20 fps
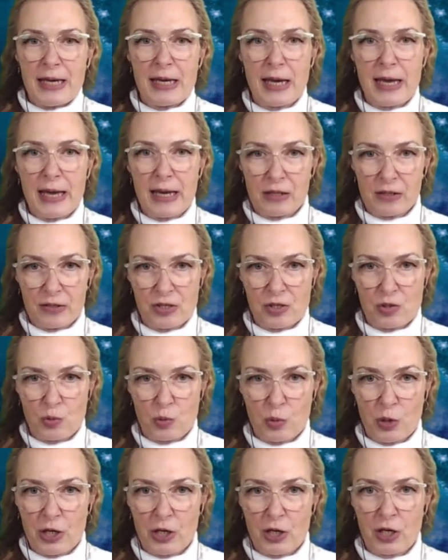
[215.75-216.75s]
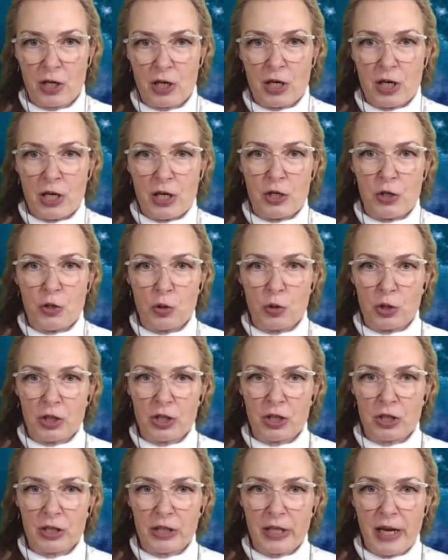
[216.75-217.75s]
elsewhere, you
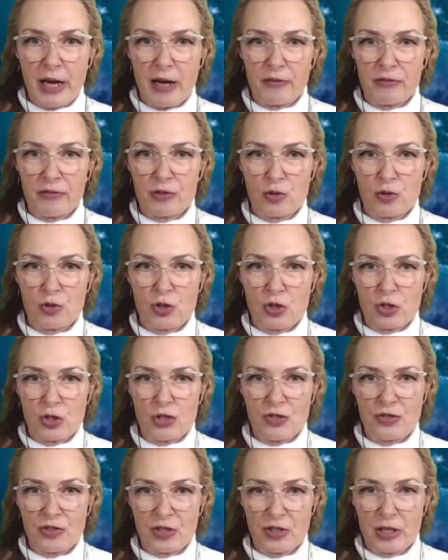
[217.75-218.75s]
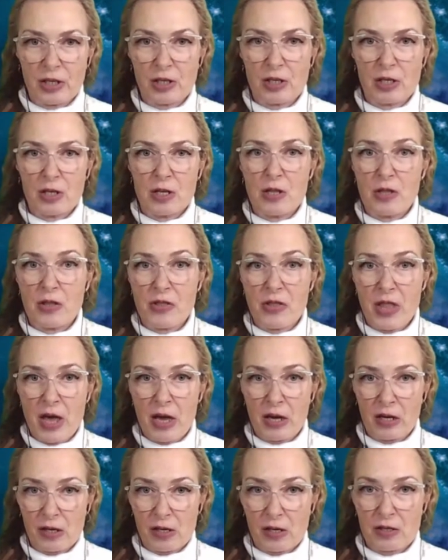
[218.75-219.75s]
literally have to just think
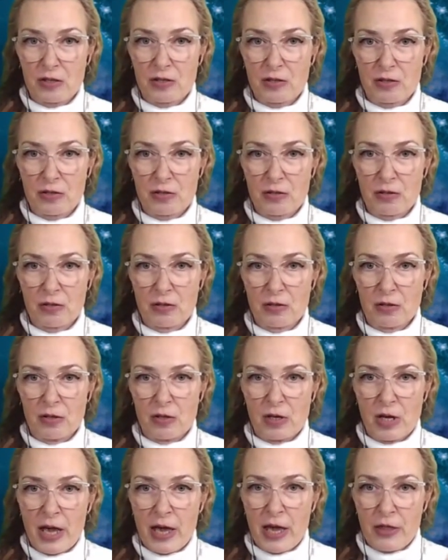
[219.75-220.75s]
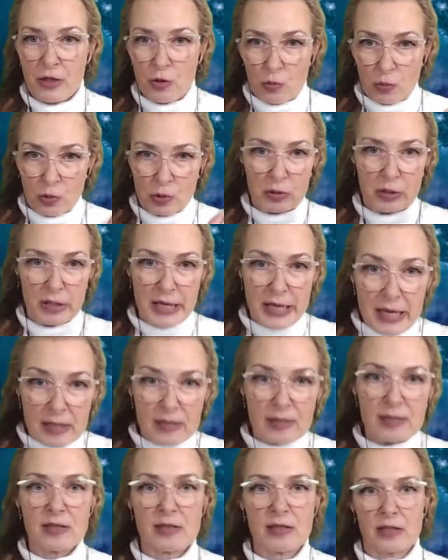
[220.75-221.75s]
next, and you will
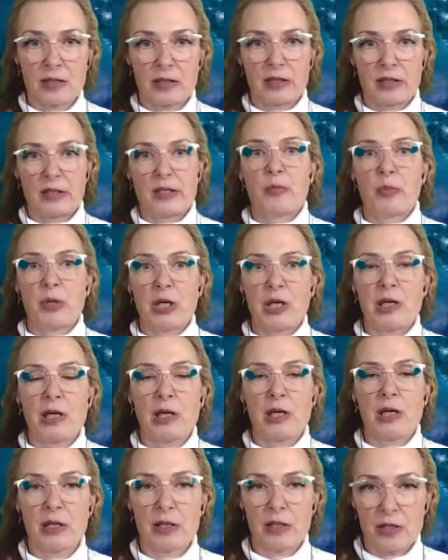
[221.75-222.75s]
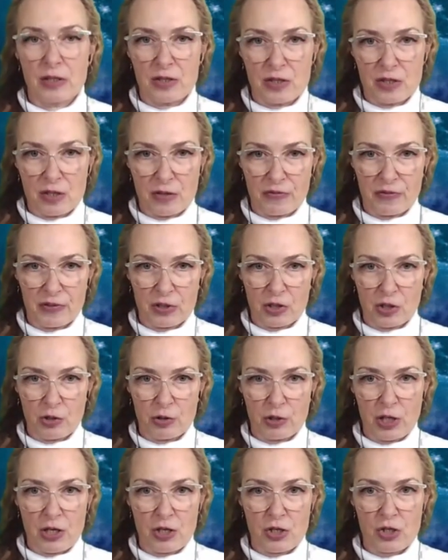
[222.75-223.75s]
instantly be in a different
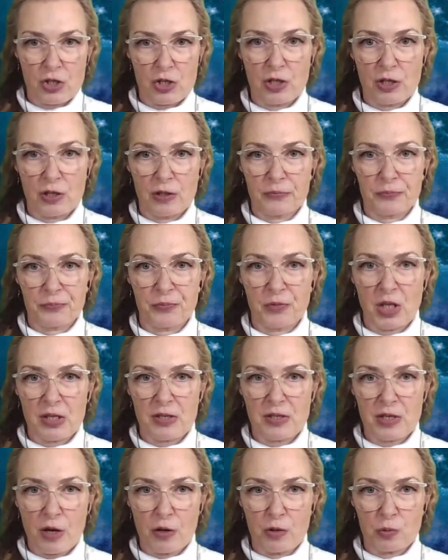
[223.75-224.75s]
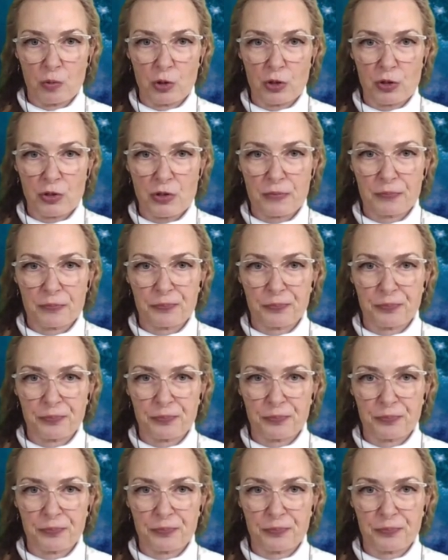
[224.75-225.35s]
location. That's how it works.